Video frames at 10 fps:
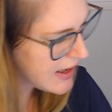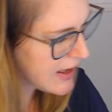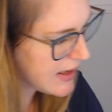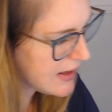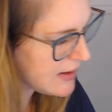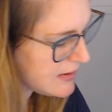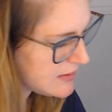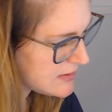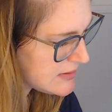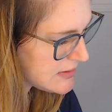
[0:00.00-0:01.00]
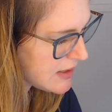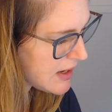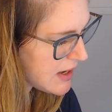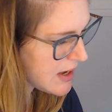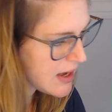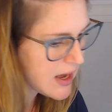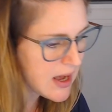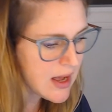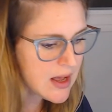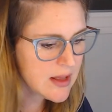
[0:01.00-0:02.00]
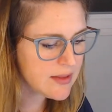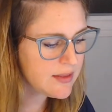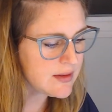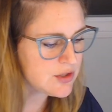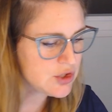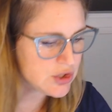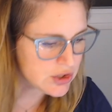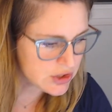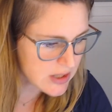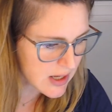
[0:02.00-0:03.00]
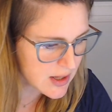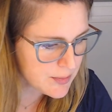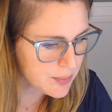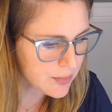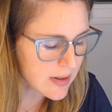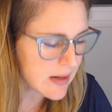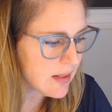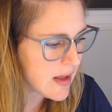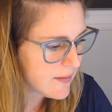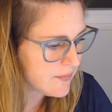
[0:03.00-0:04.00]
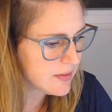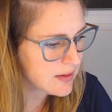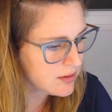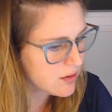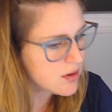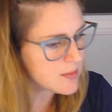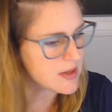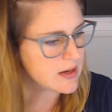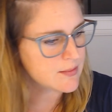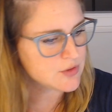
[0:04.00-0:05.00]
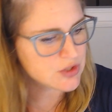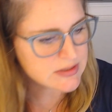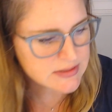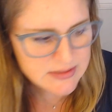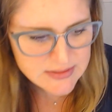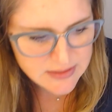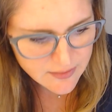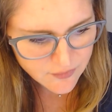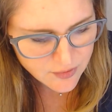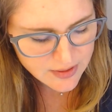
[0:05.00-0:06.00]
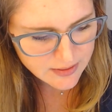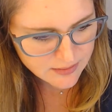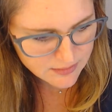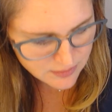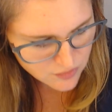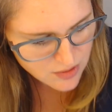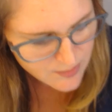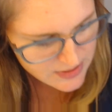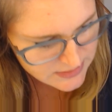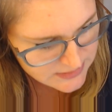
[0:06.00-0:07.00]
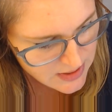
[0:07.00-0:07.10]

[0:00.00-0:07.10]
And the ship, and I love Lenormand, I'm just discovering Lenormand's